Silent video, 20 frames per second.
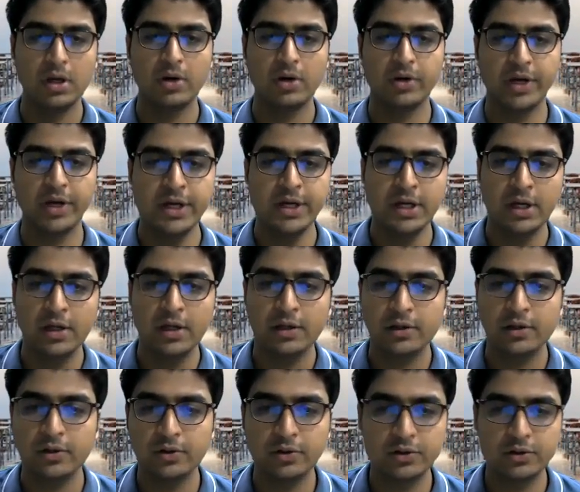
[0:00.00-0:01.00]
Okay,
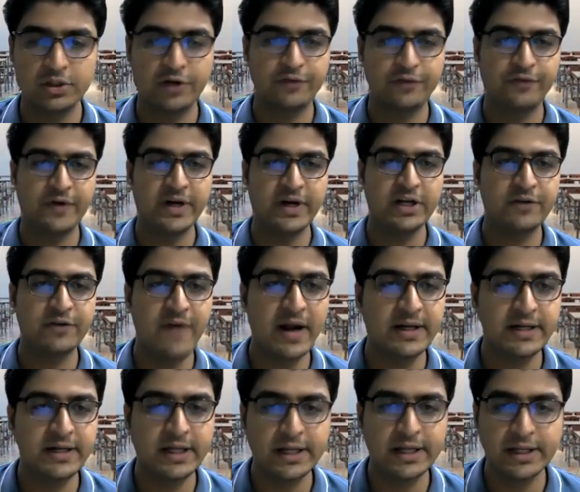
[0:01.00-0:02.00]
so the first
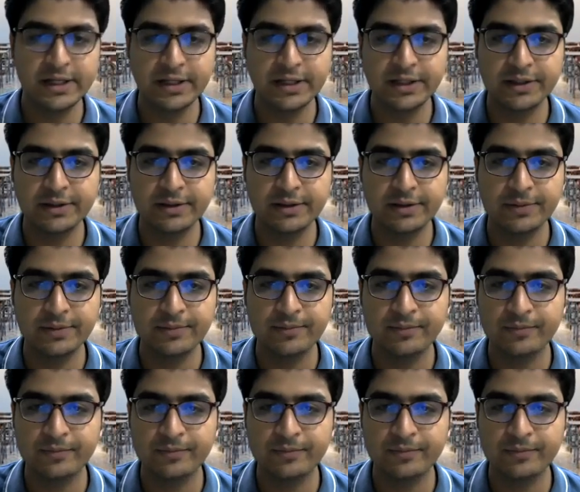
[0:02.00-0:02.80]
vector is